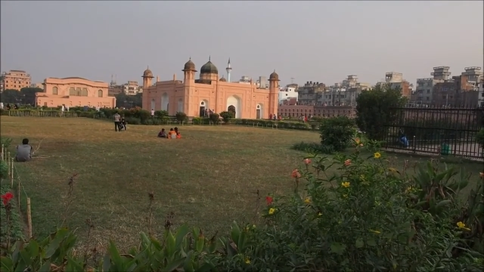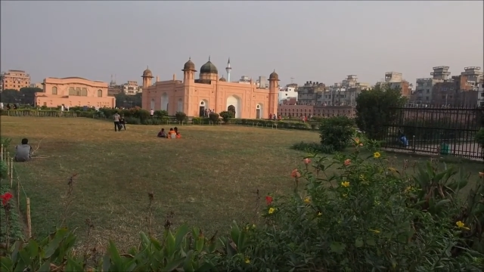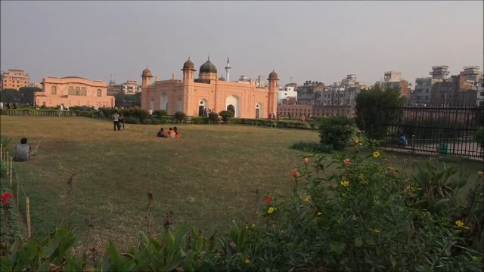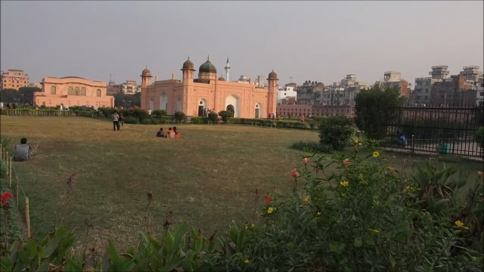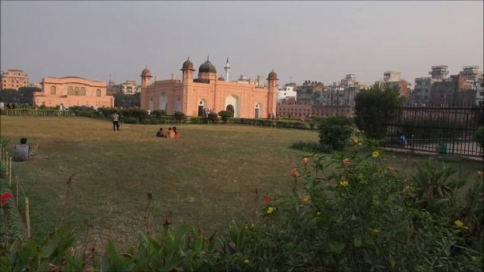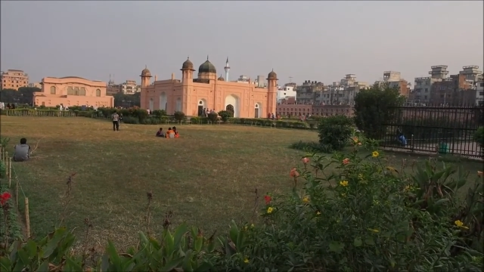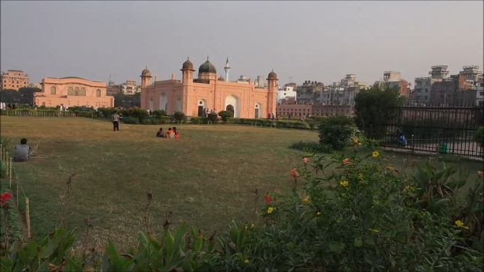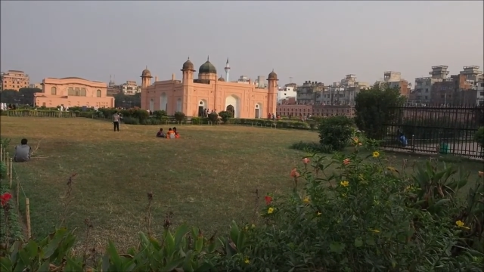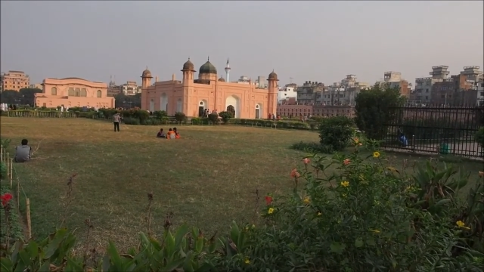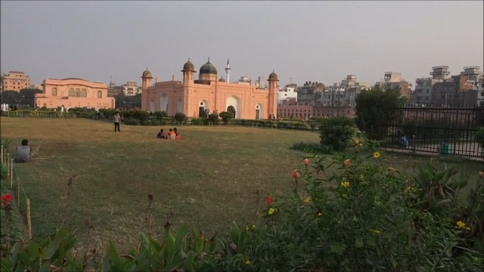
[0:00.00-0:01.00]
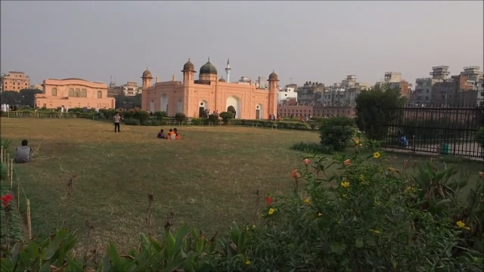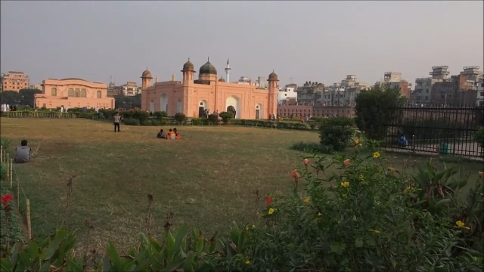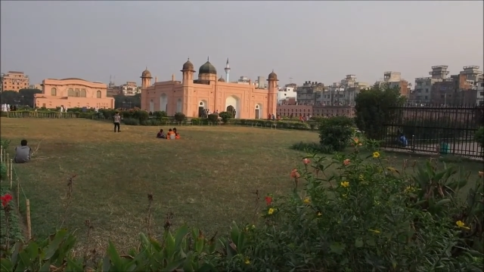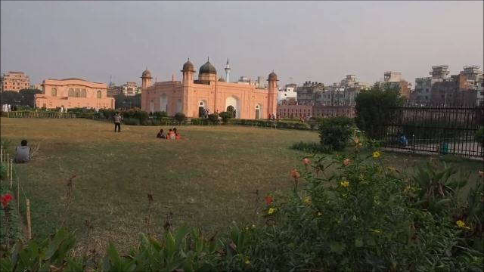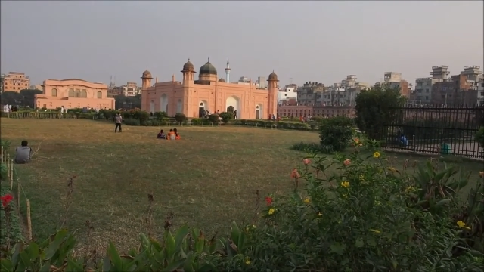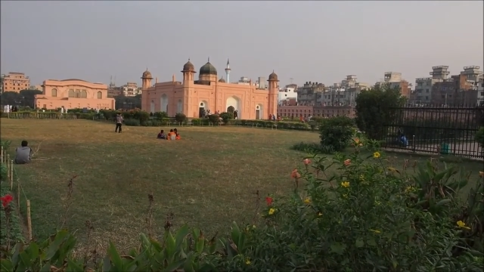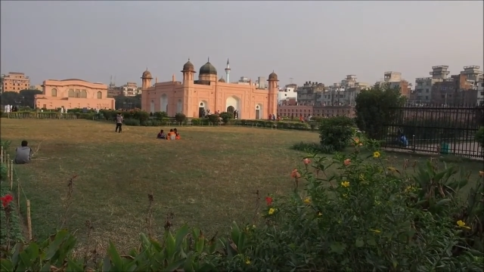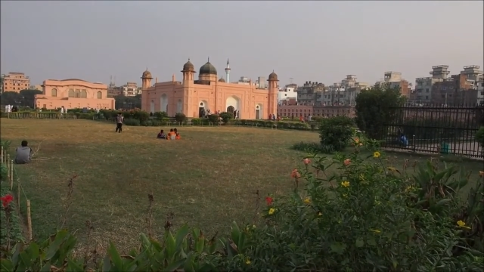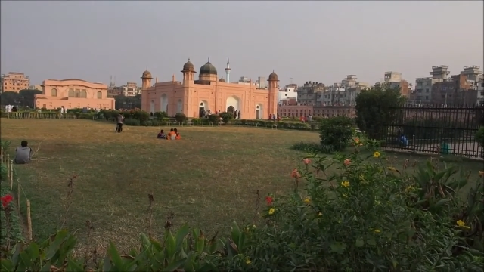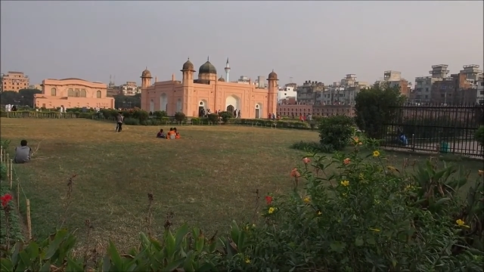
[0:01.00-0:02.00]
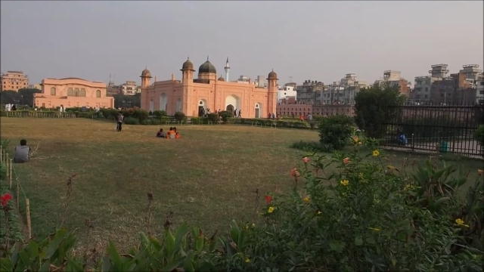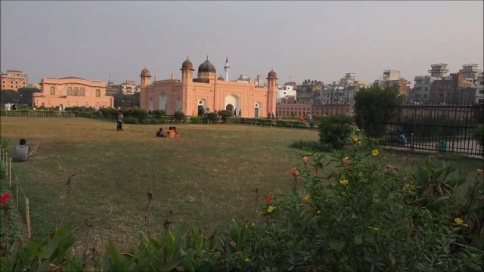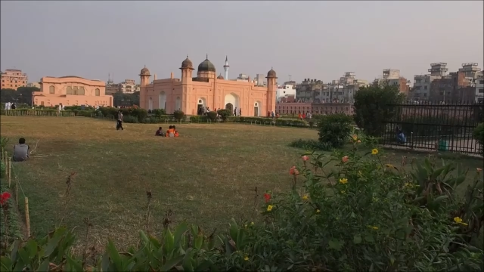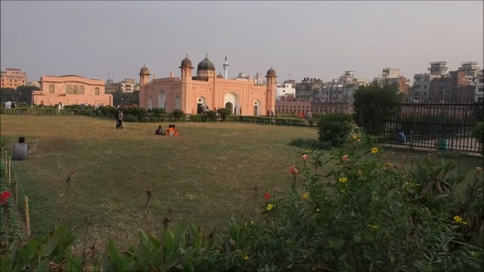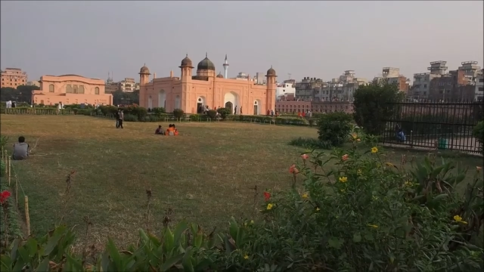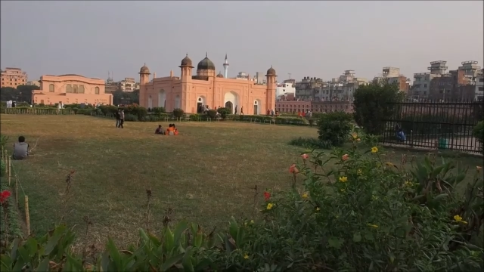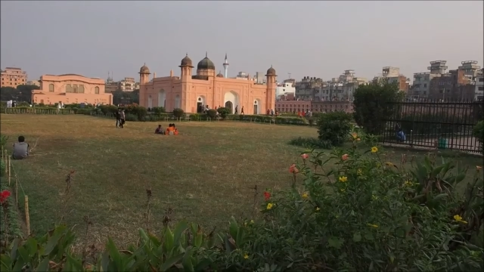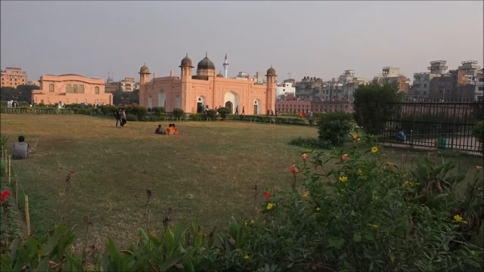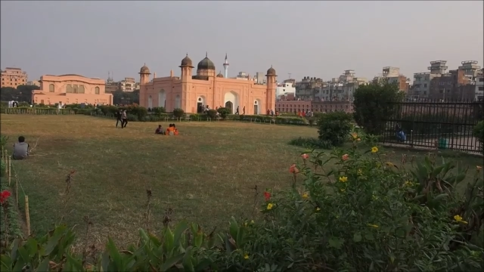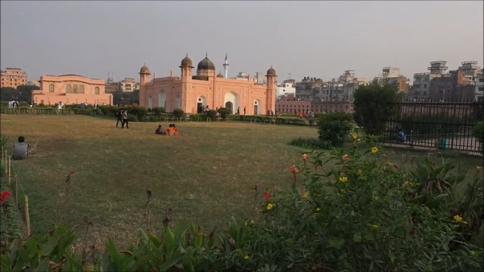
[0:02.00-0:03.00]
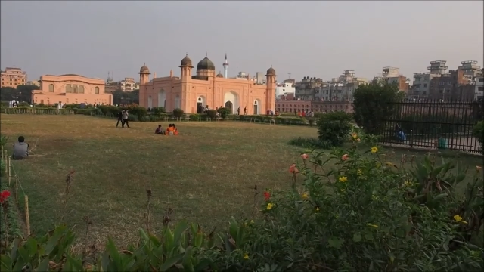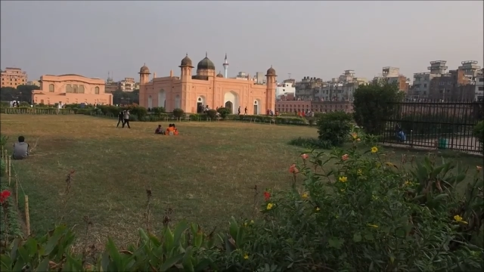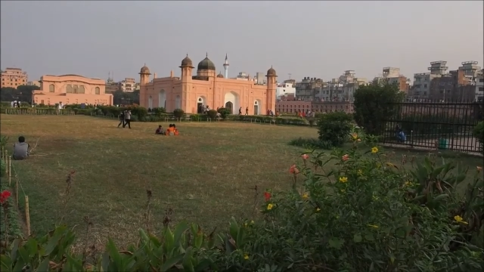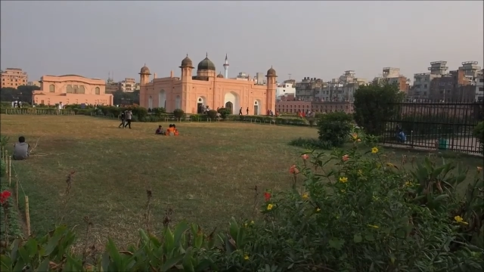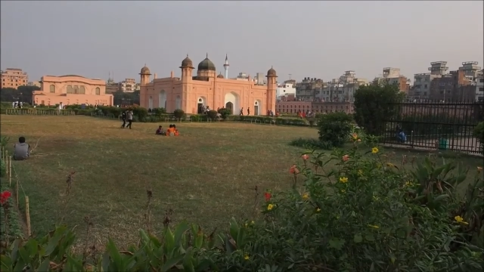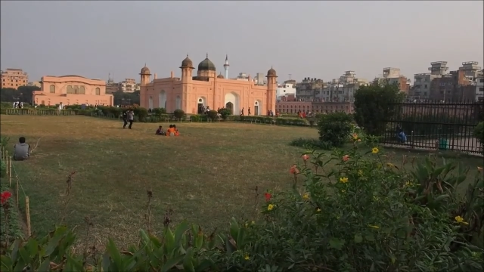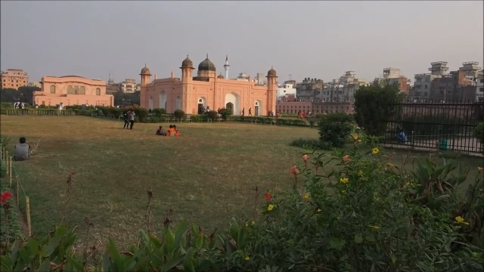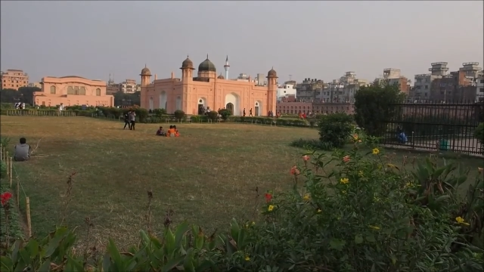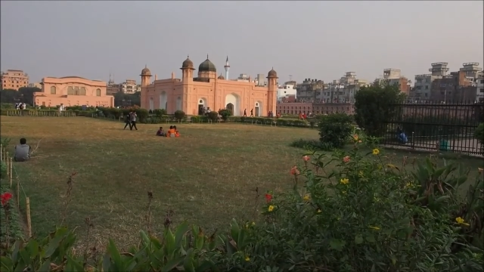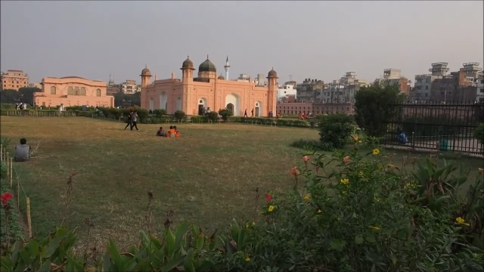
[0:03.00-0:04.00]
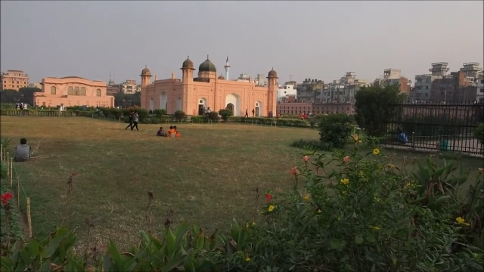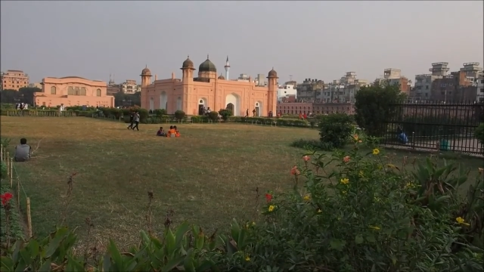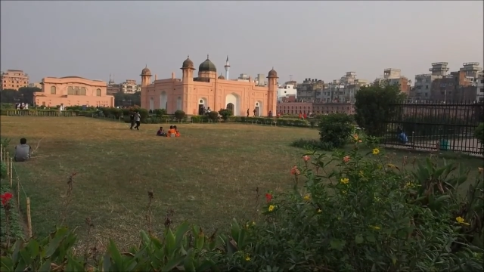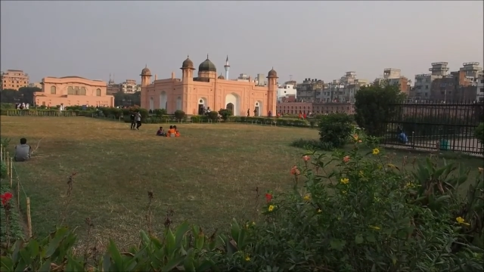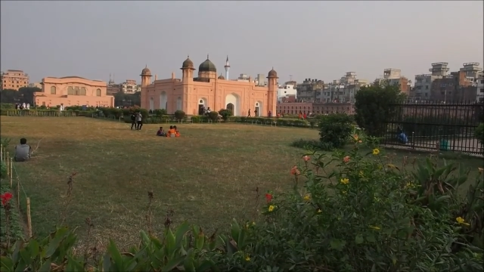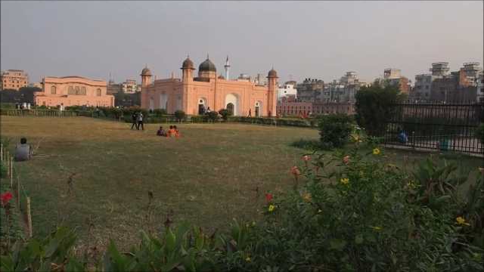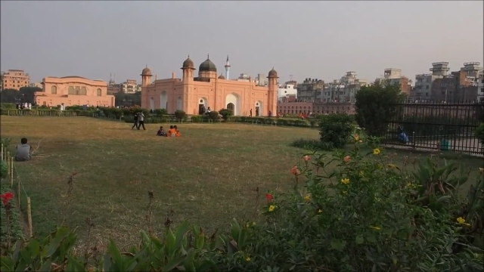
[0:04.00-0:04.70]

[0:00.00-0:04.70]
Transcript: Nobody's mouth can be seen.